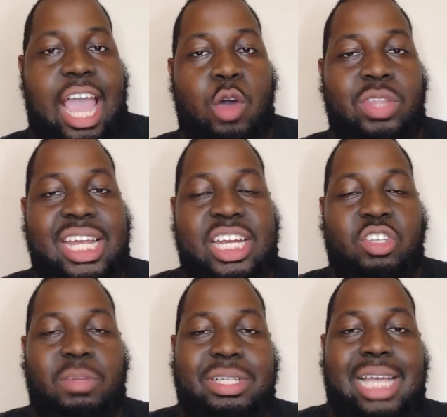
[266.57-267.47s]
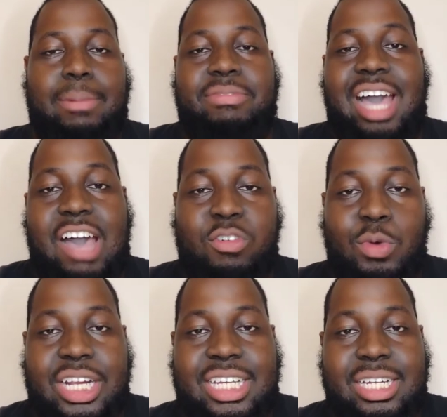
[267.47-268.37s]
I don't think he deserves to be top five for
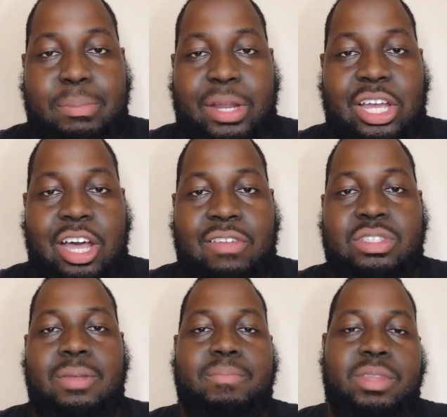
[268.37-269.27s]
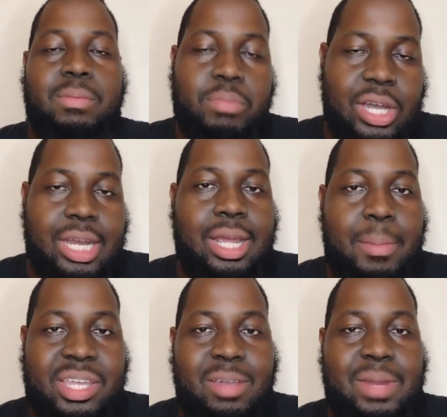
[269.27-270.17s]
what he did in the playoffs, but
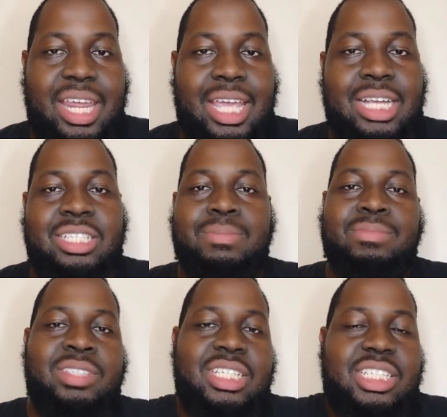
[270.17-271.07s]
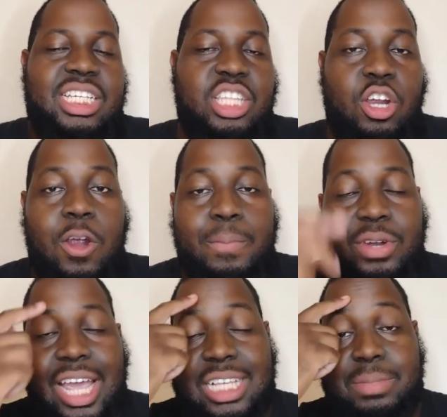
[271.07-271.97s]
I'm gonna give him the edge. Justin
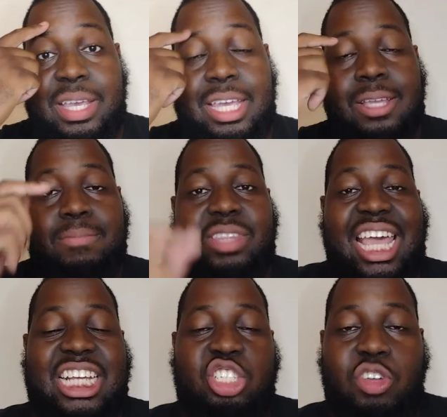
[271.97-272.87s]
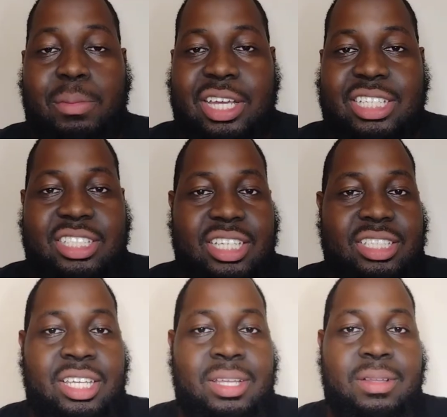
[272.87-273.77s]
Herbert has been extremely
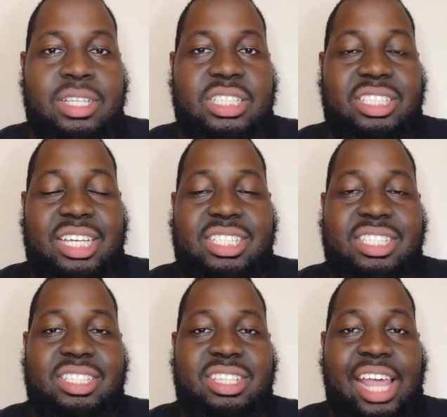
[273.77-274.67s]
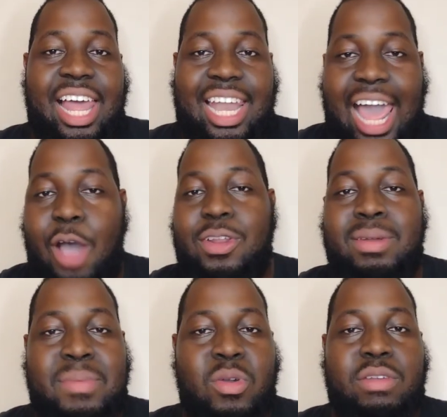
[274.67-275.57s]
consistent since they allowed
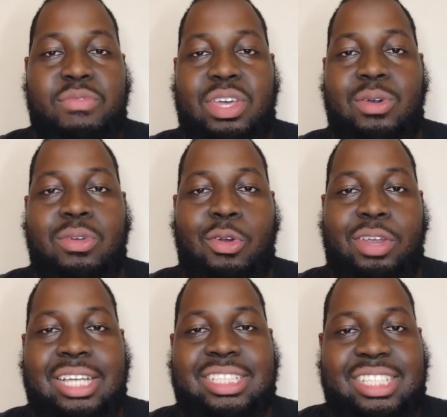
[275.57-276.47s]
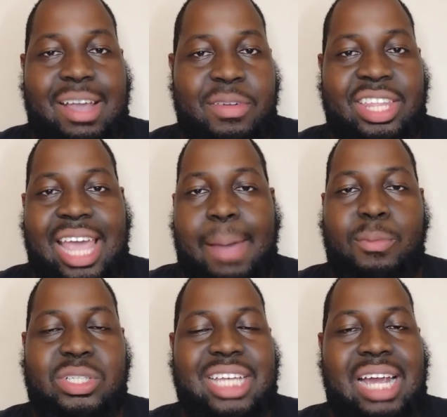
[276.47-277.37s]
him to be on the field. Okay, since everything
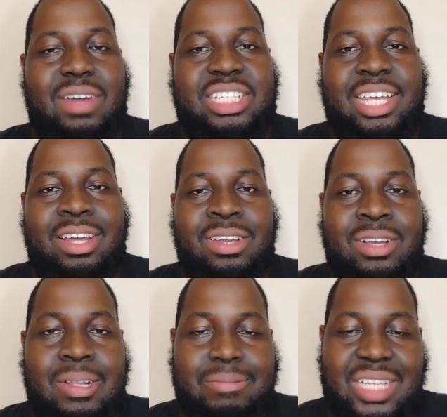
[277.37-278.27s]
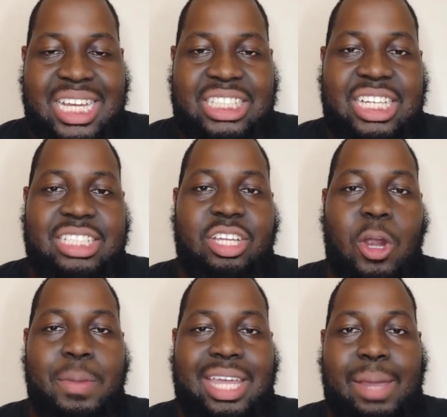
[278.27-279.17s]
happened with Tyrod Taylor and Justin
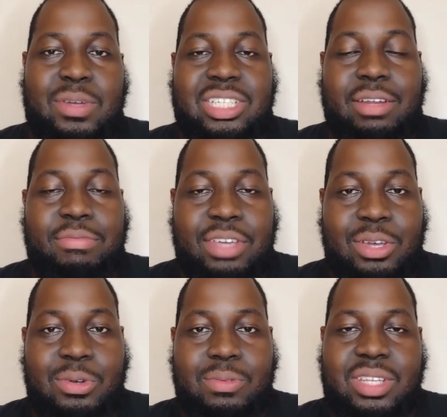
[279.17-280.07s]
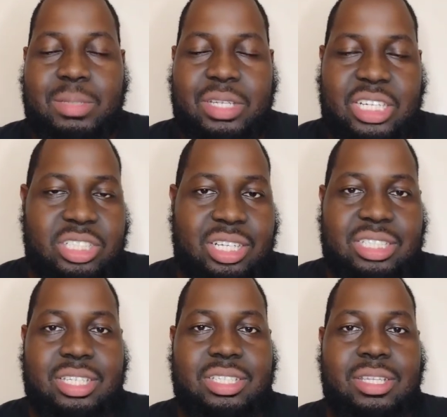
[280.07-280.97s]
Herbert came onto the field, he's been
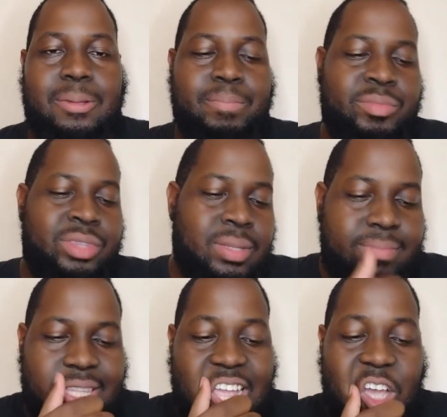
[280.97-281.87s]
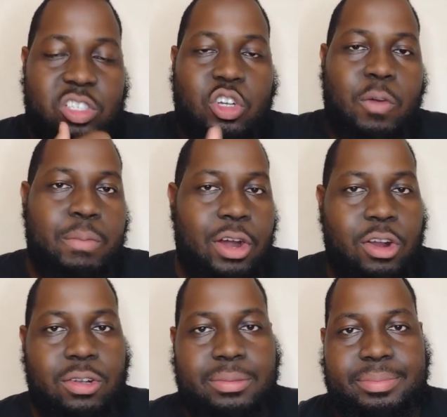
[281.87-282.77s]
consistent. Now Joe
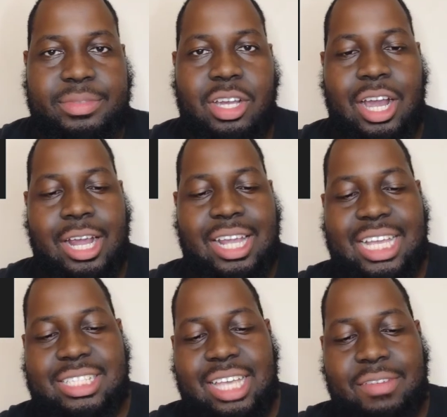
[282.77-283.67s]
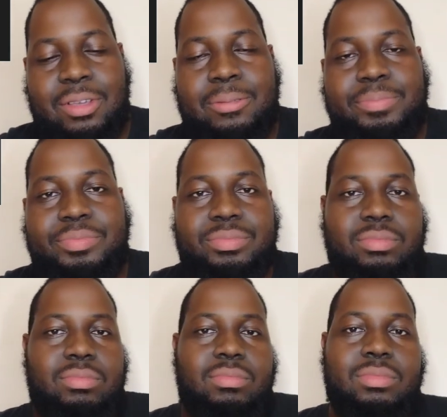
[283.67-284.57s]
Burrow, all right, at seven.
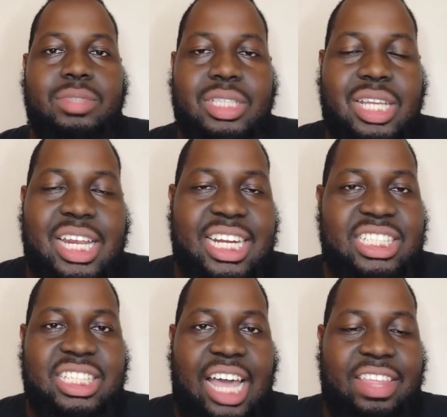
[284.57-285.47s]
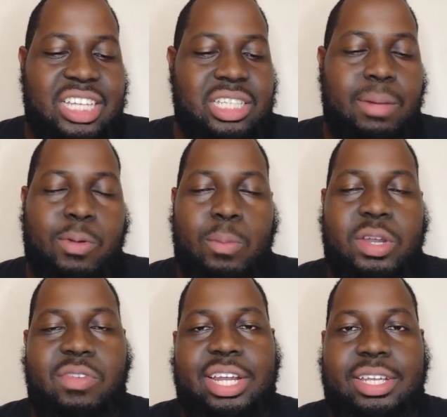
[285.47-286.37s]
This is I think is an
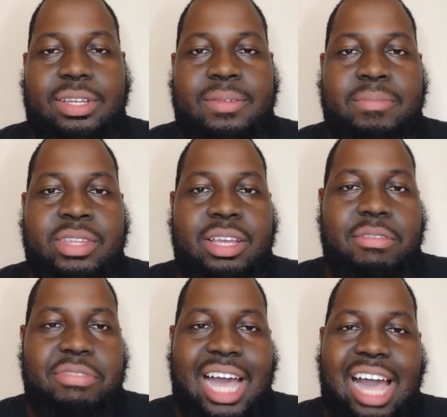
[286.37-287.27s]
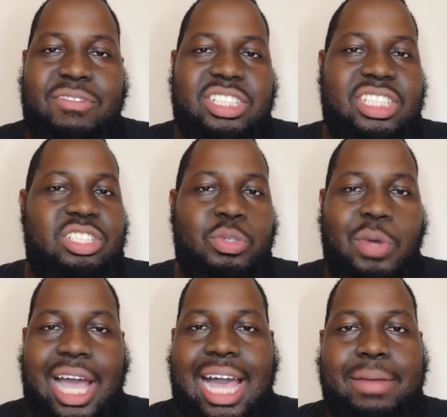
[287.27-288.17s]
appropriate ranking. Five is just too
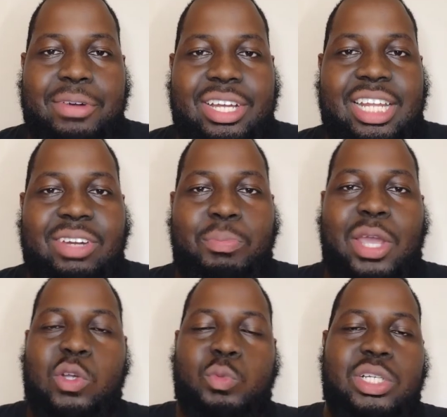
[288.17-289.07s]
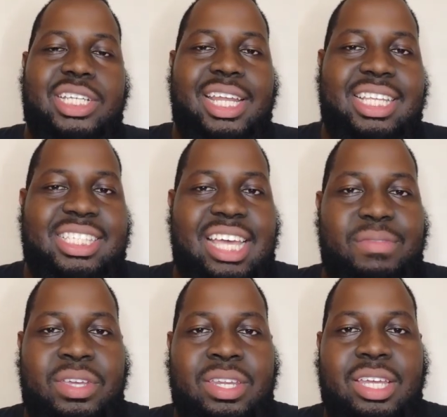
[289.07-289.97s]
high, bro. The Bengals were 10 and
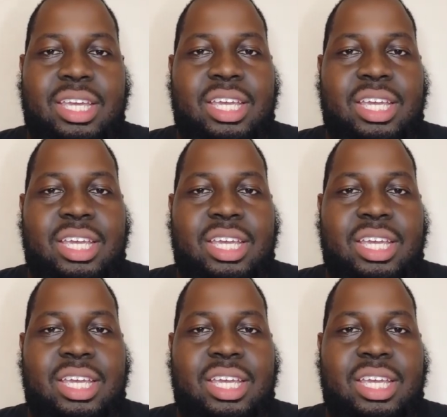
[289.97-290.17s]
7.